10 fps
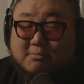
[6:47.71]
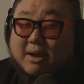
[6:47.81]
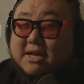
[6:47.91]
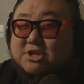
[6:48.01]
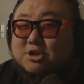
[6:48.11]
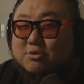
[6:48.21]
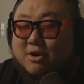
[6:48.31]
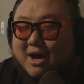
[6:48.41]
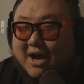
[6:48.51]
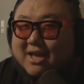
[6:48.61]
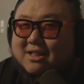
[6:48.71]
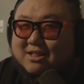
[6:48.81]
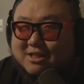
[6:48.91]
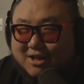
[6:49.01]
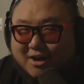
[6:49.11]
mind you, I
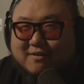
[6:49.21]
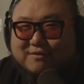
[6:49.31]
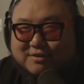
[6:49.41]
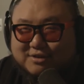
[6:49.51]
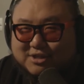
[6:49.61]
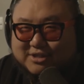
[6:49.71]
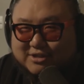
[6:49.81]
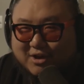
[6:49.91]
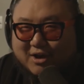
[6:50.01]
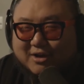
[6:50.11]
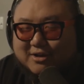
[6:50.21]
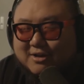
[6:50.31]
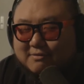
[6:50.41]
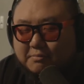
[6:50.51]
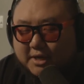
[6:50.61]
love the song,
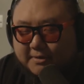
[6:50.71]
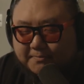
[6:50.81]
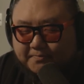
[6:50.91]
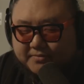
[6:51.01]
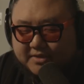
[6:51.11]
but